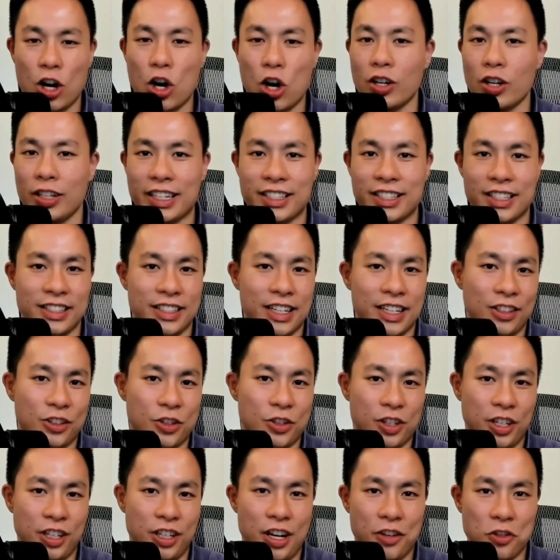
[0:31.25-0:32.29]
lessons they learned
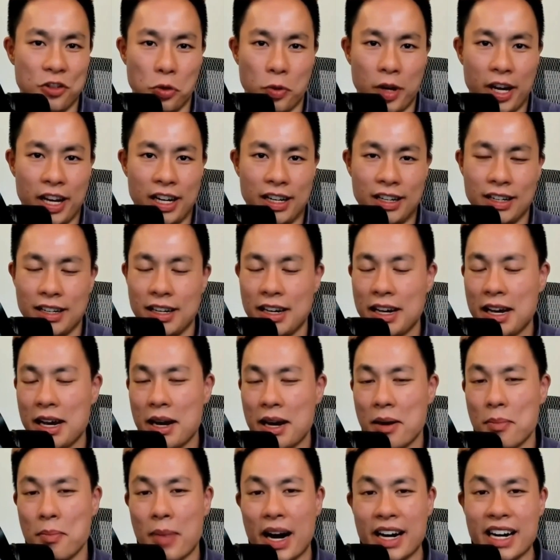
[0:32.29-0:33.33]
along the way.
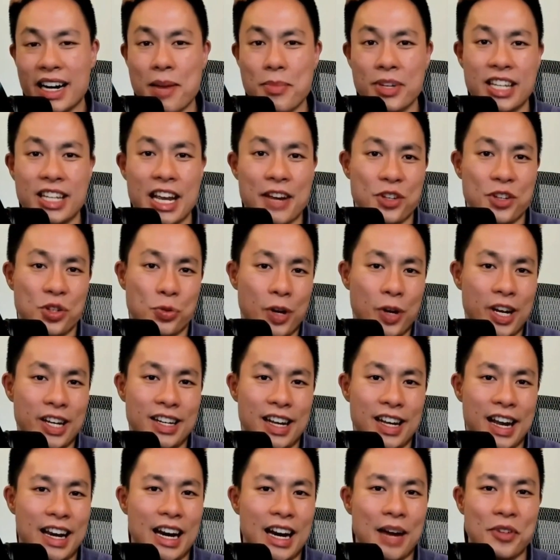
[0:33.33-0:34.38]
My name is Davis Nguyen,
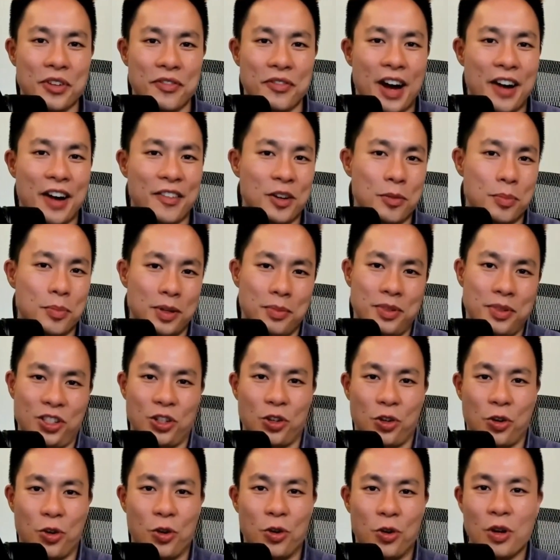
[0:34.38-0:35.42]
and I'm the founder of Purple
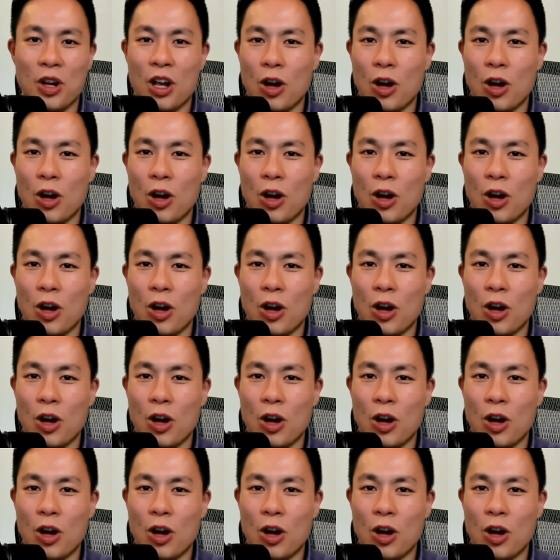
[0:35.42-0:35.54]
Circle,